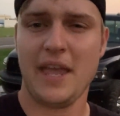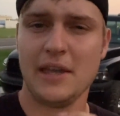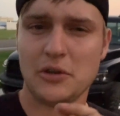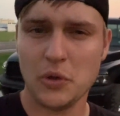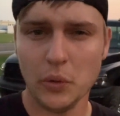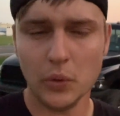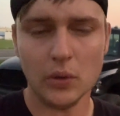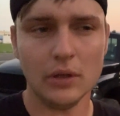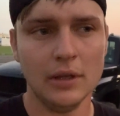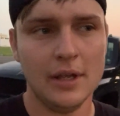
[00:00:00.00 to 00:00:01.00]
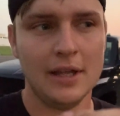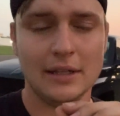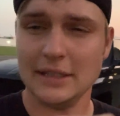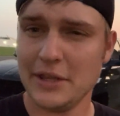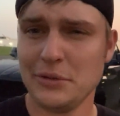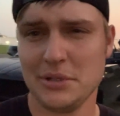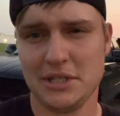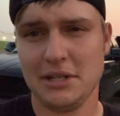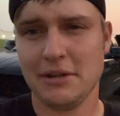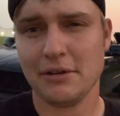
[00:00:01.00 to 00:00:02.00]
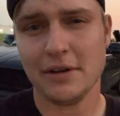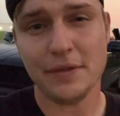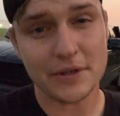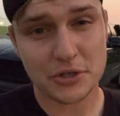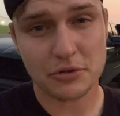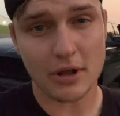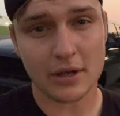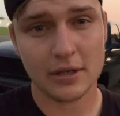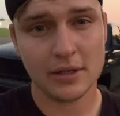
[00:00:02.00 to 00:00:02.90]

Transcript: a cool leather interior in this truck